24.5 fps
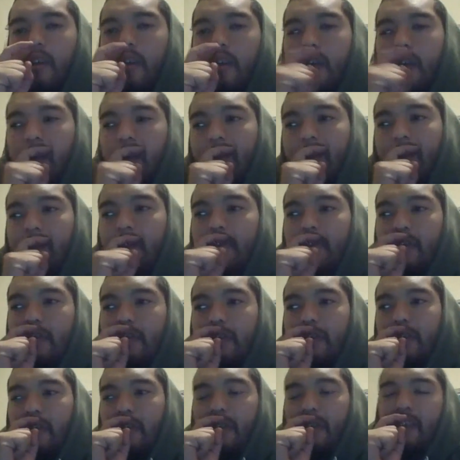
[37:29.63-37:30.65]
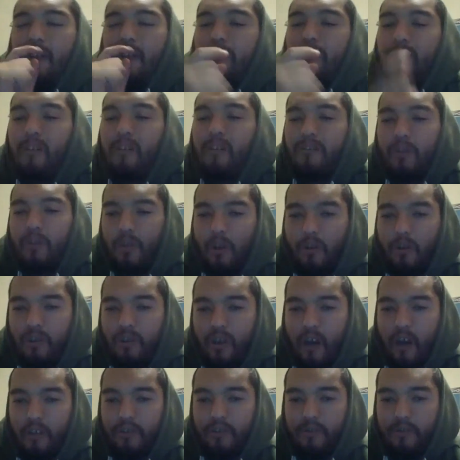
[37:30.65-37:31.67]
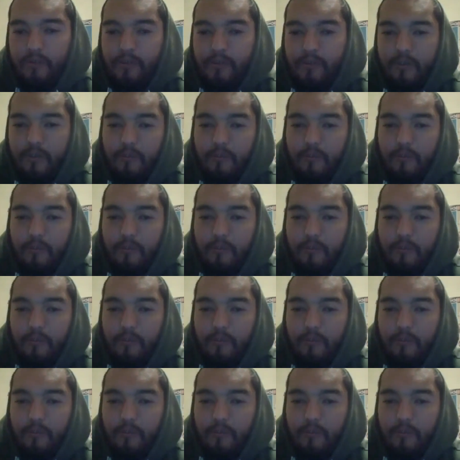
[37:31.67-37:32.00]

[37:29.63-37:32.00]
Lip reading: And that was also Yoshihatsu too.